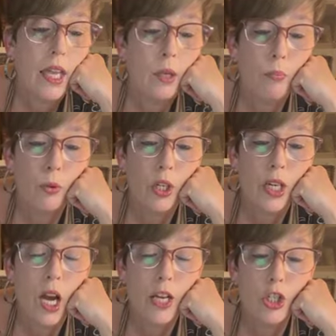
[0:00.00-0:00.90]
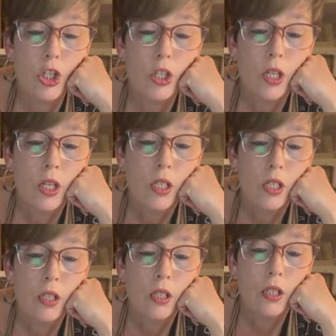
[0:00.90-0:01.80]
and put under,
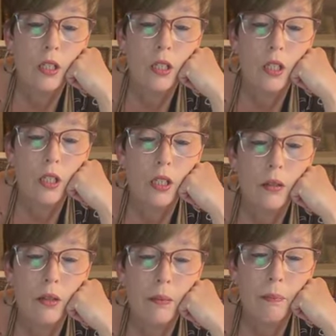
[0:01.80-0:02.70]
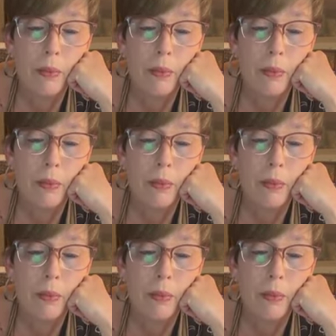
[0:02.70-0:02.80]
is